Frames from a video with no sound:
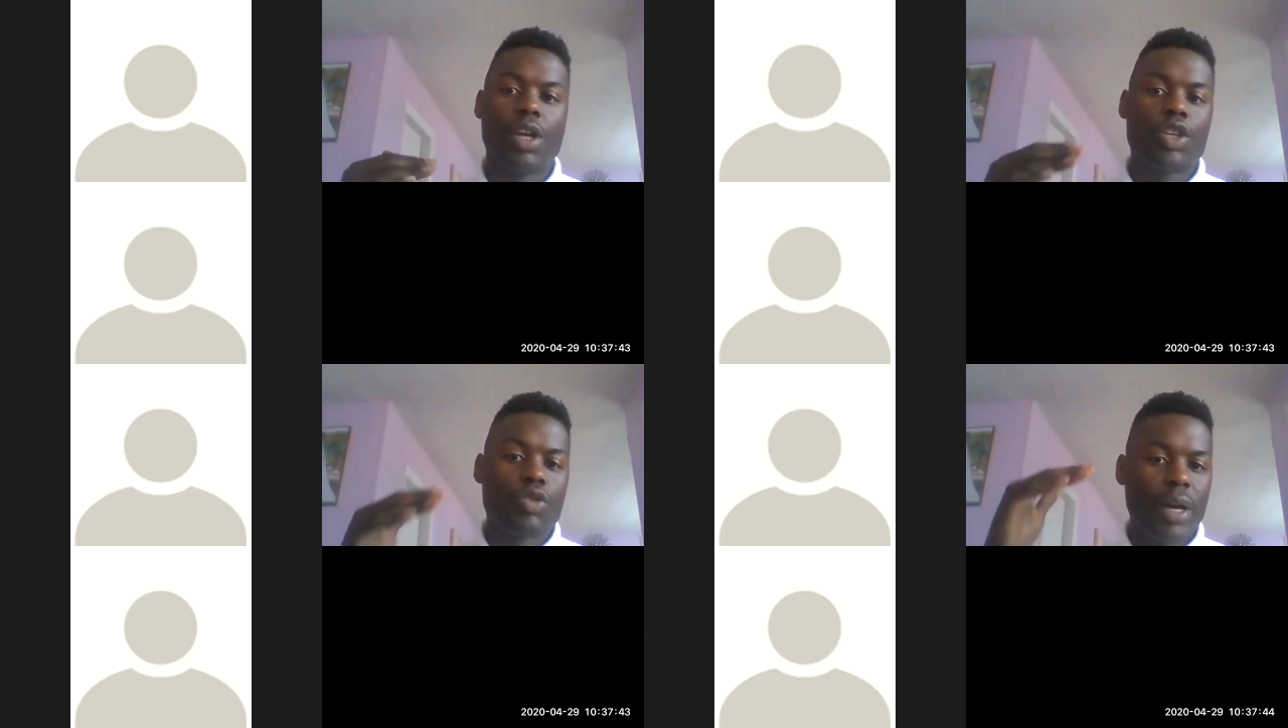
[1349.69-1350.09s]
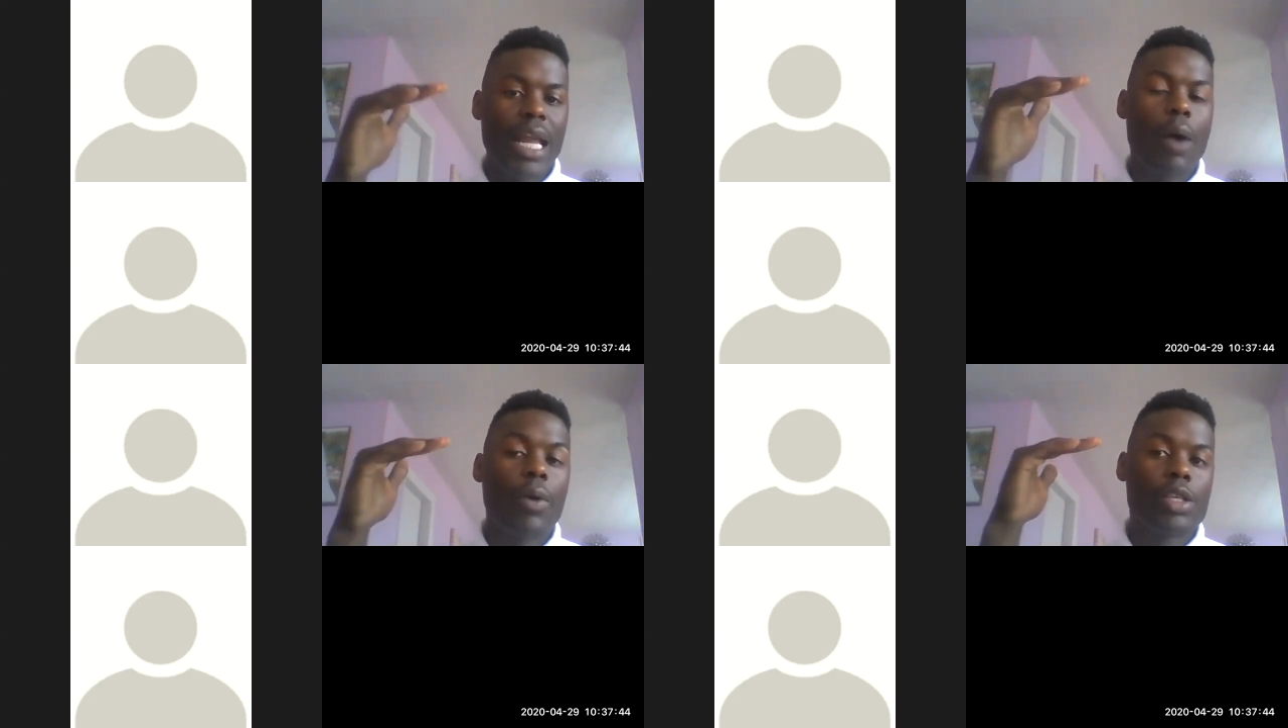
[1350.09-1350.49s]
So right
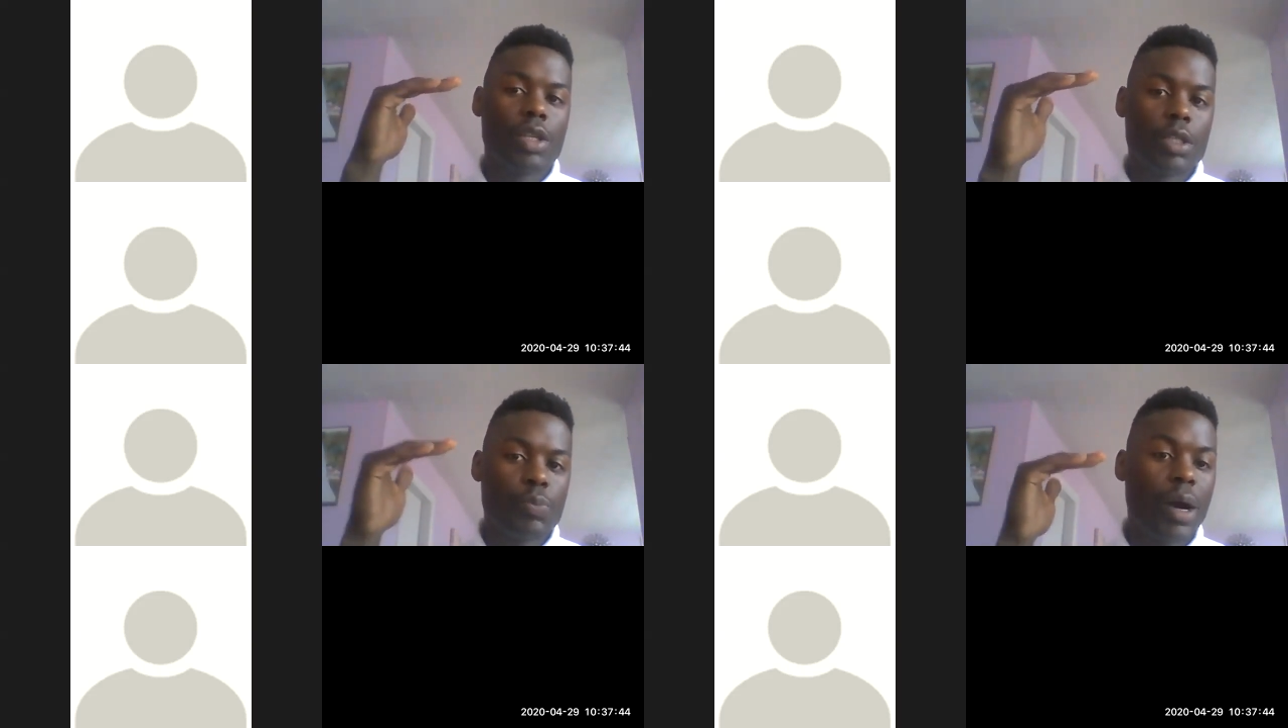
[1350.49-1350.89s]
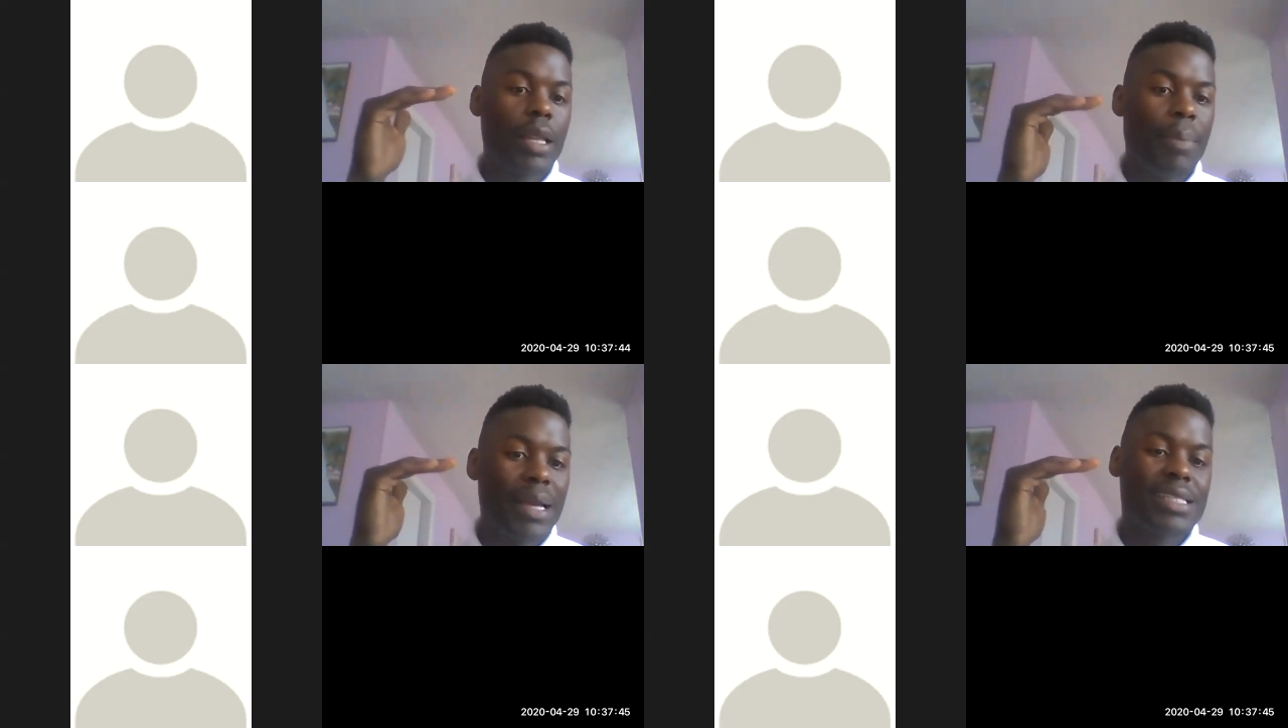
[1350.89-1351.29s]
now is probably
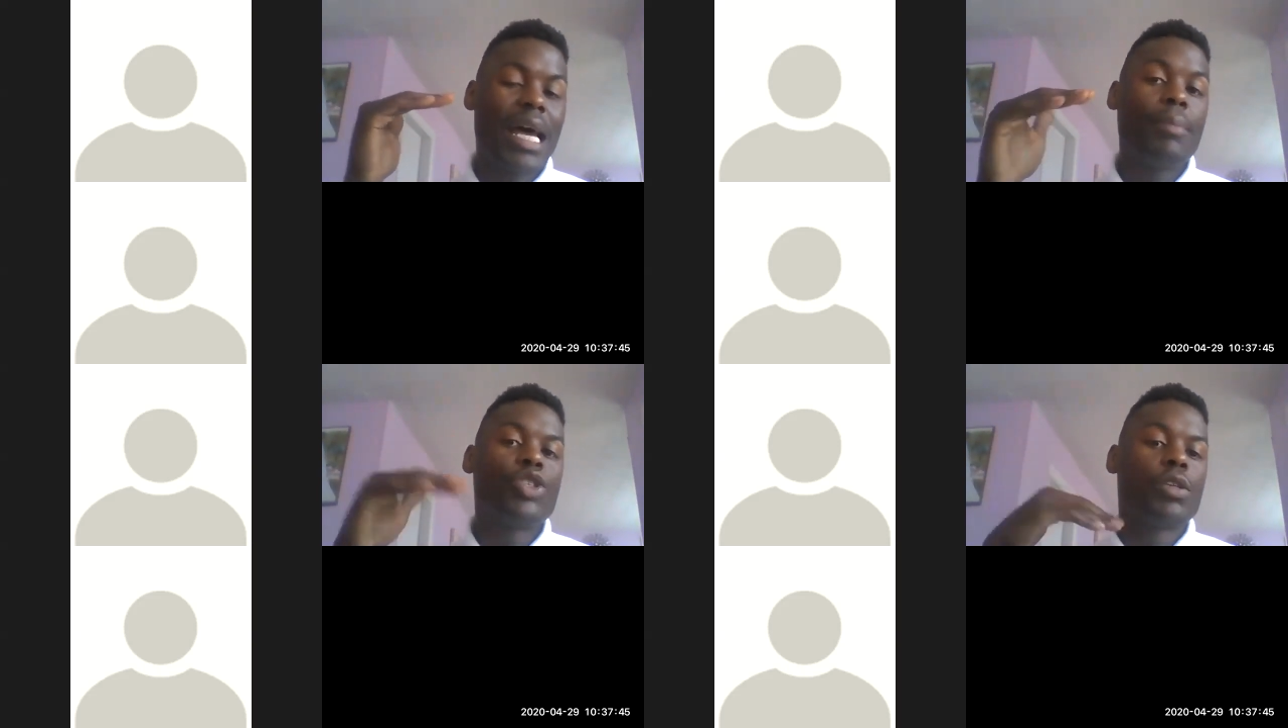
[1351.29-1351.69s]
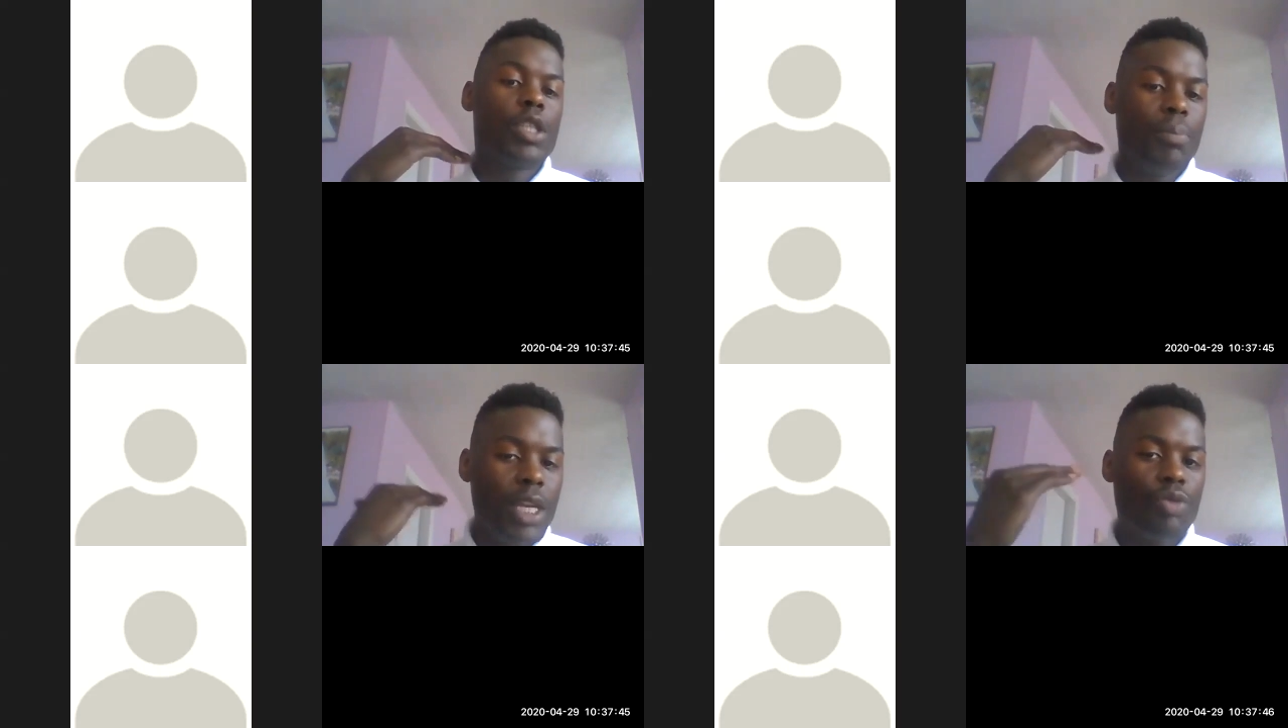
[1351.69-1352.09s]
the best time
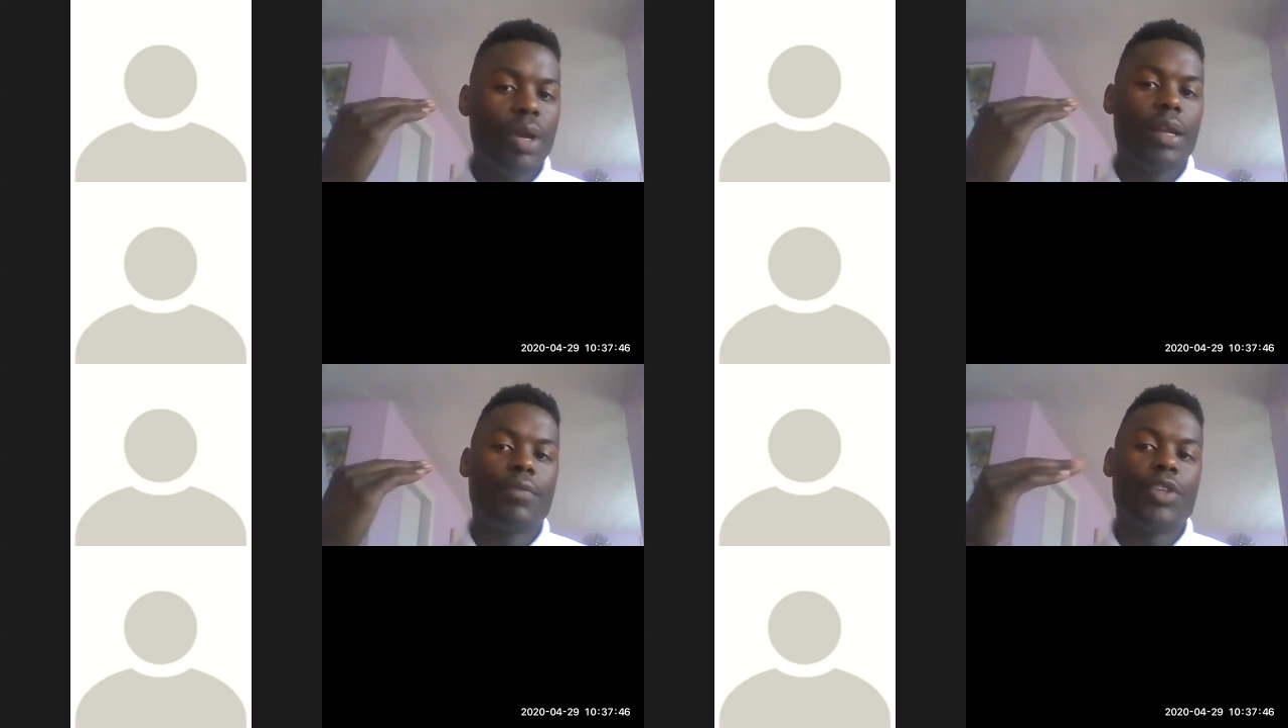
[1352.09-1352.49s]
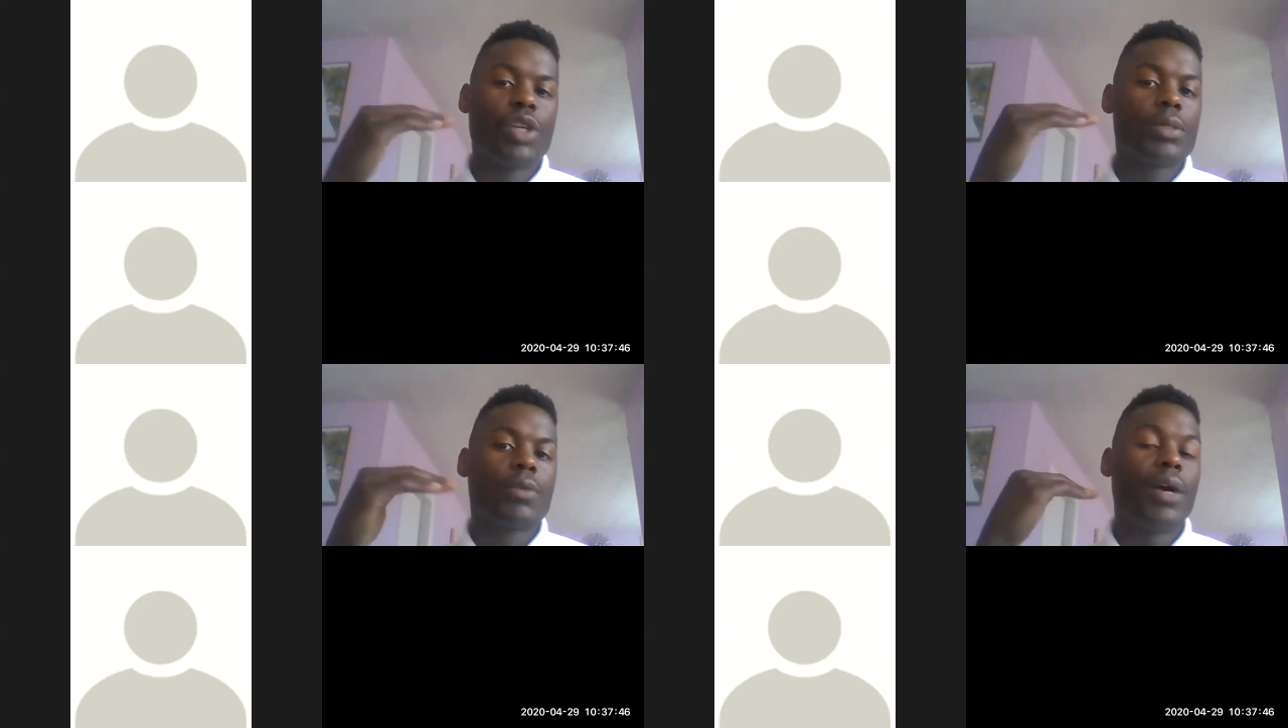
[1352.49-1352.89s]
to be creative in
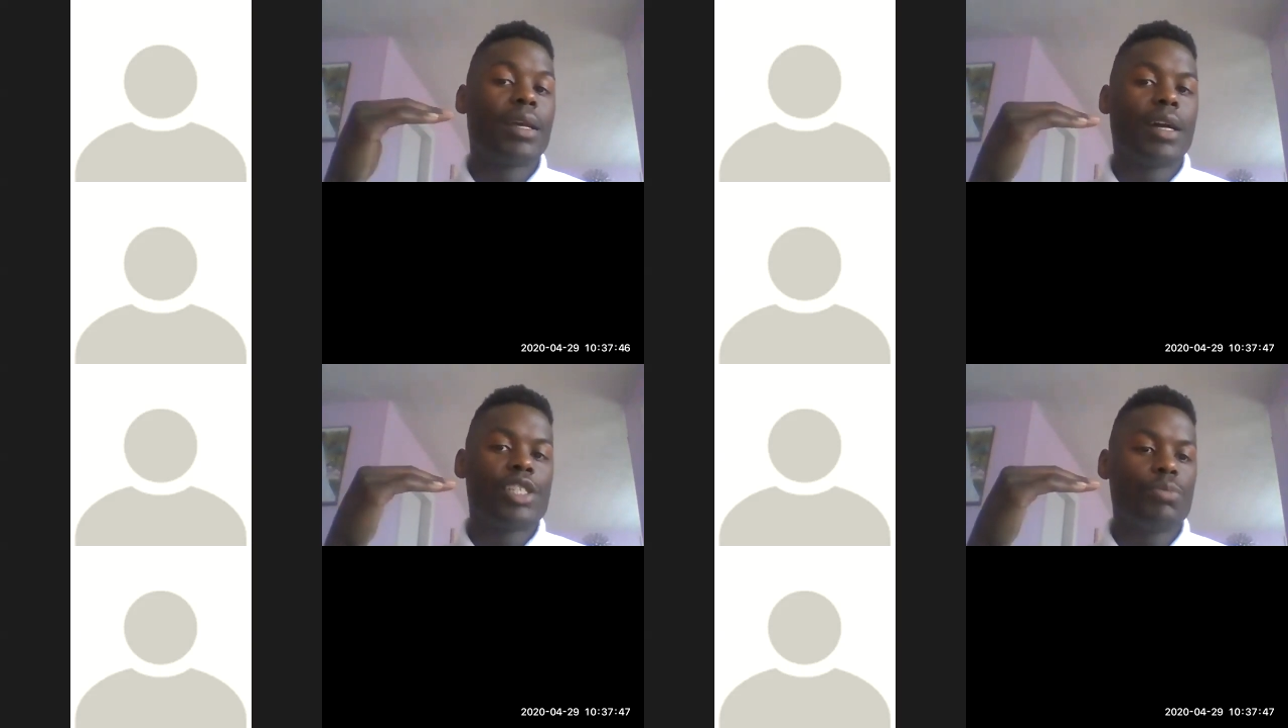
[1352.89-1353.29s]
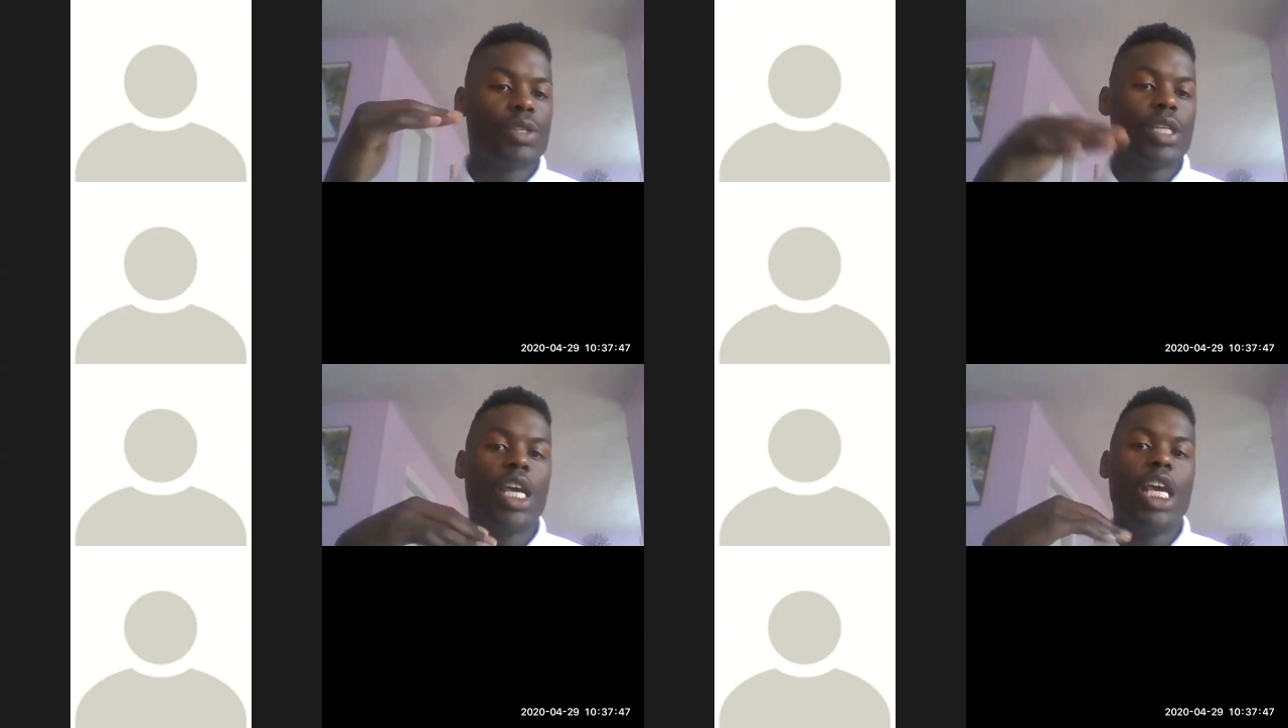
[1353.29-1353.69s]
terms of finding customers.